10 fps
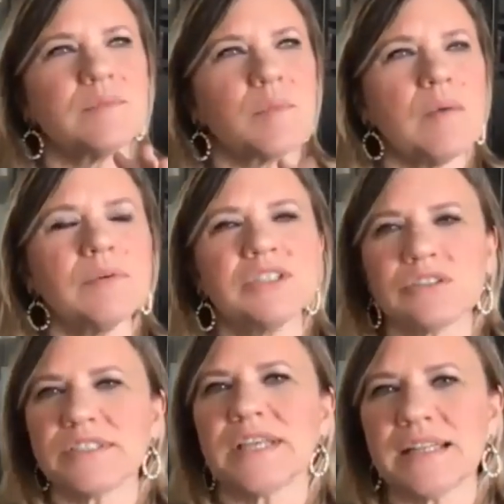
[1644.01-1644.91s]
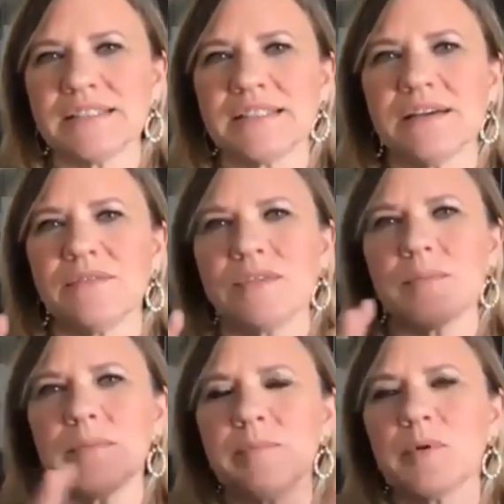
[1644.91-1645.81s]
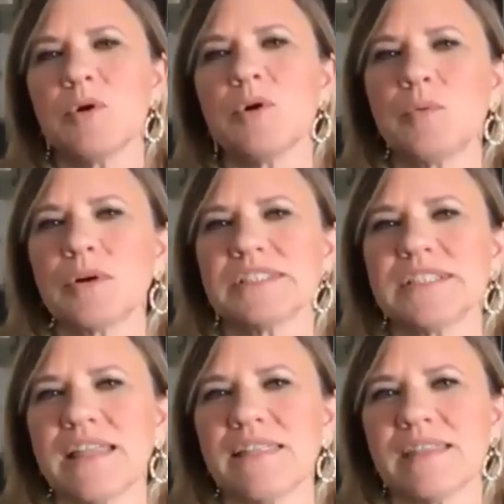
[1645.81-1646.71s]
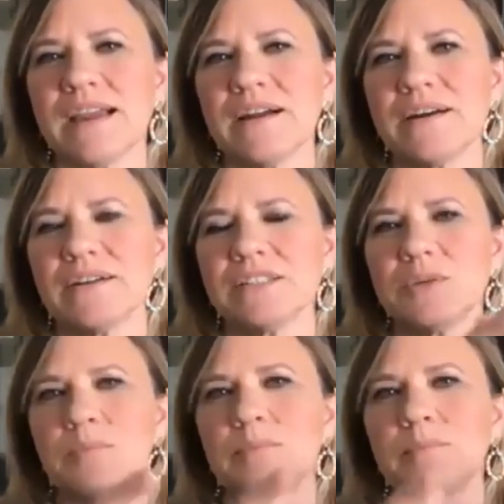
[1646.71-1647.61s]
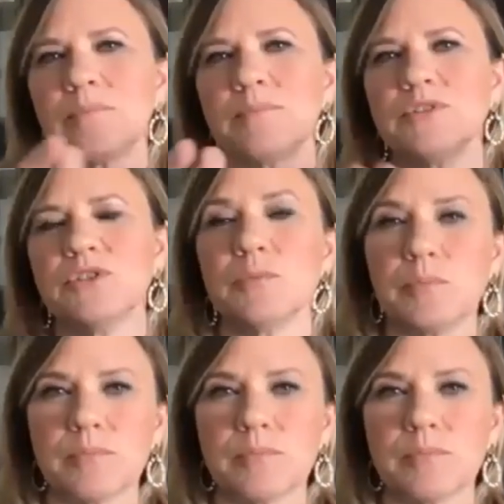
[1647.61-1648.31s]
what was your sense of the people who were sent there to to